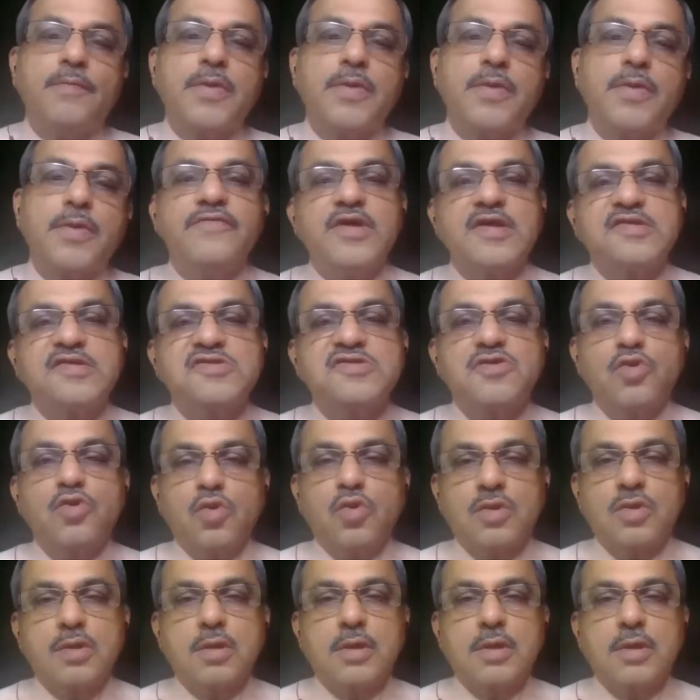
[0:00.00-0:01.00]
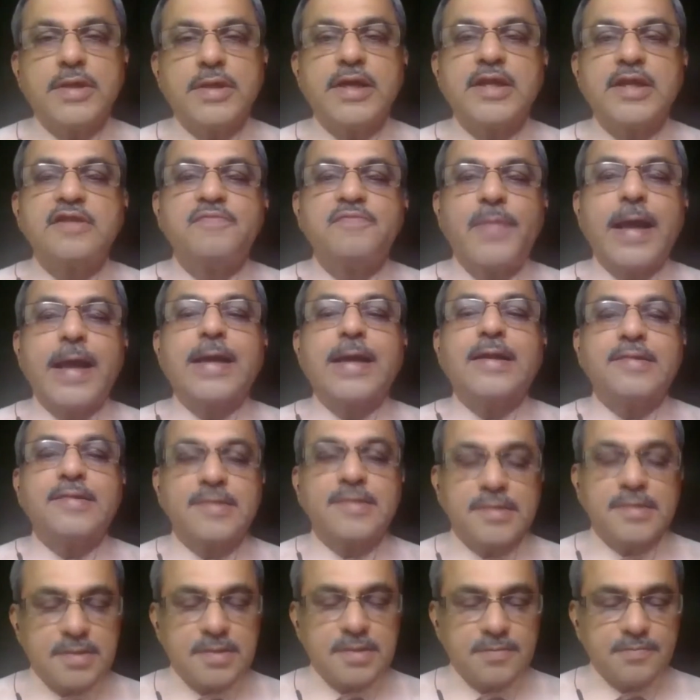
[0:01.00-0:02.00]
previous stroke, that is
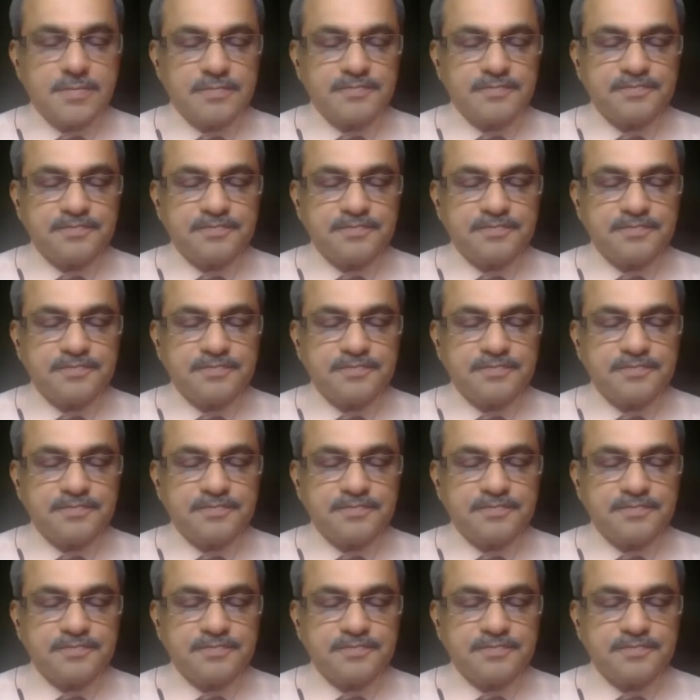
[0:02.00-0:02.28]
paralysis.